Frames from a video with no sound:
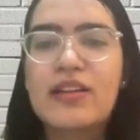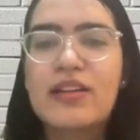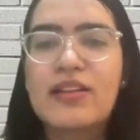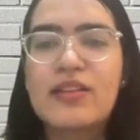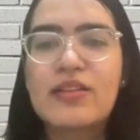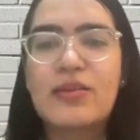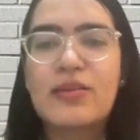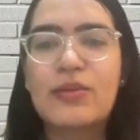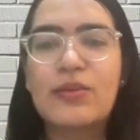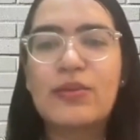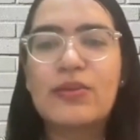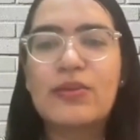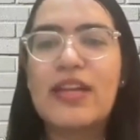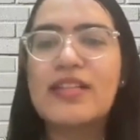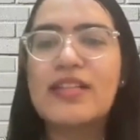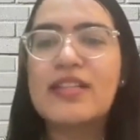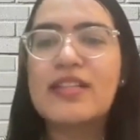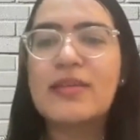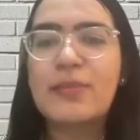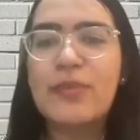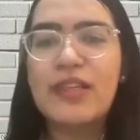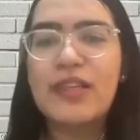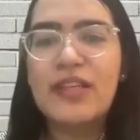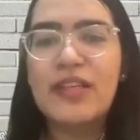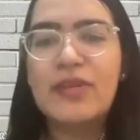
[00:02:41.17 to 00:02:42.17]
So
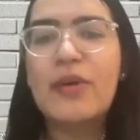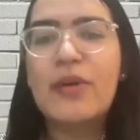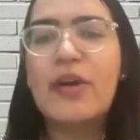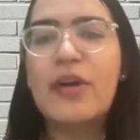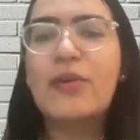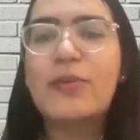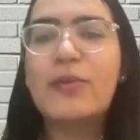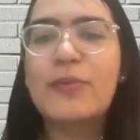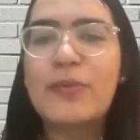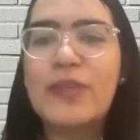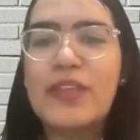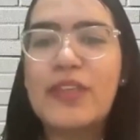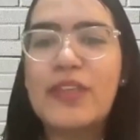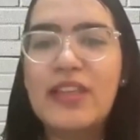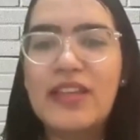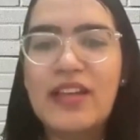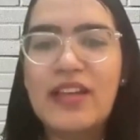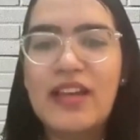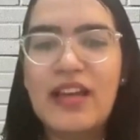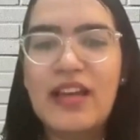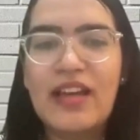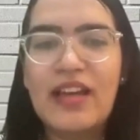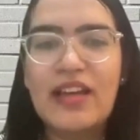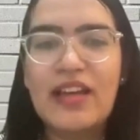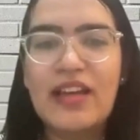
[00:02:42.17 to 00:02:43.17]
that's a bit about me,
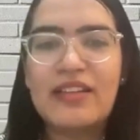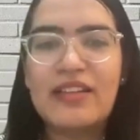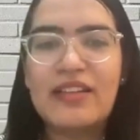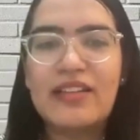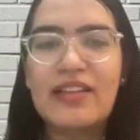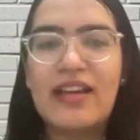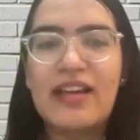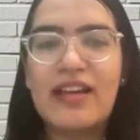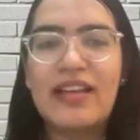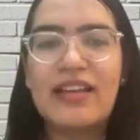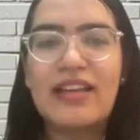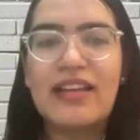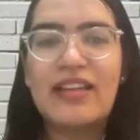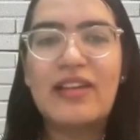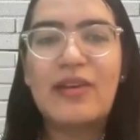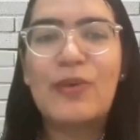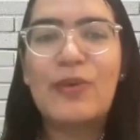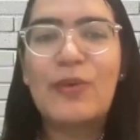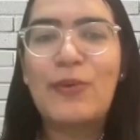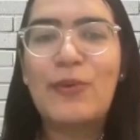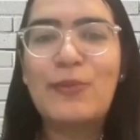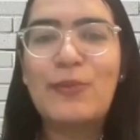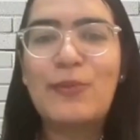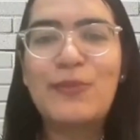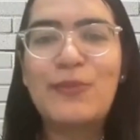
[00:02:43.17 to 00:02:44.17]
and I
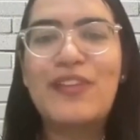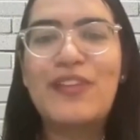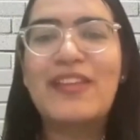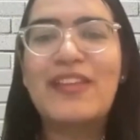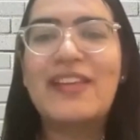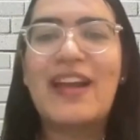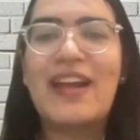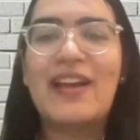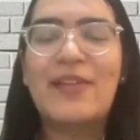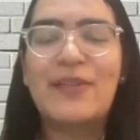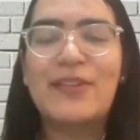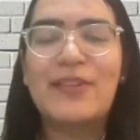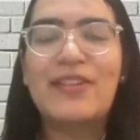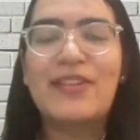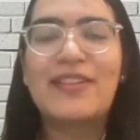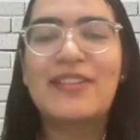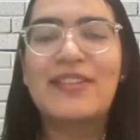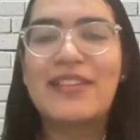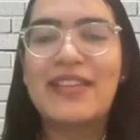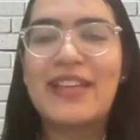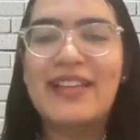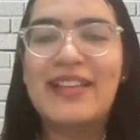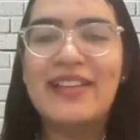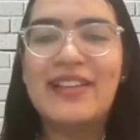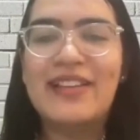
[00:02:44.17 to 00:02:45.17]
hope we have
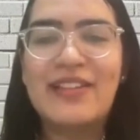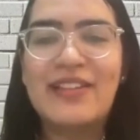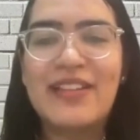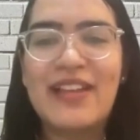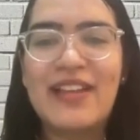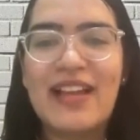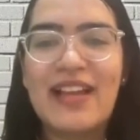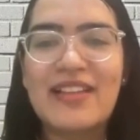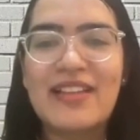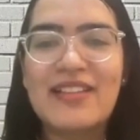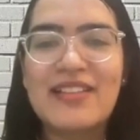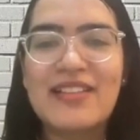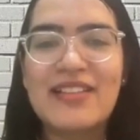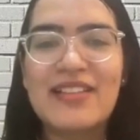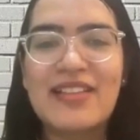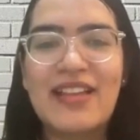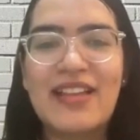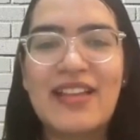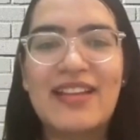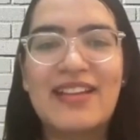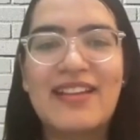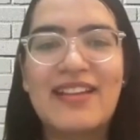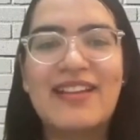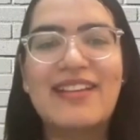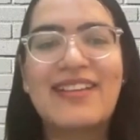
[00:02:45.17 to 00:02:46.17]
a great interaction
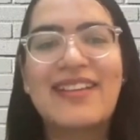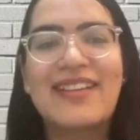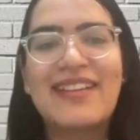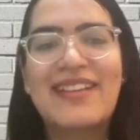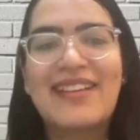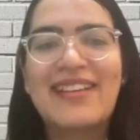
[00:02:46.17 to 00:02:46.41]
and